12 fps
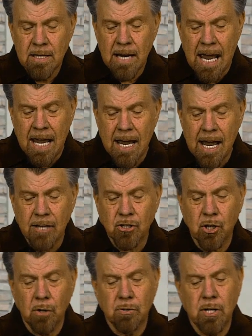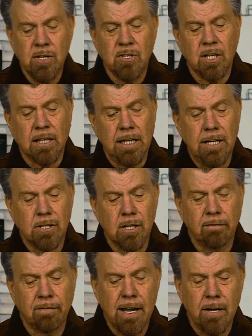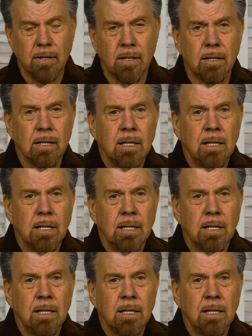Haggai shows He's the cleansing fountain.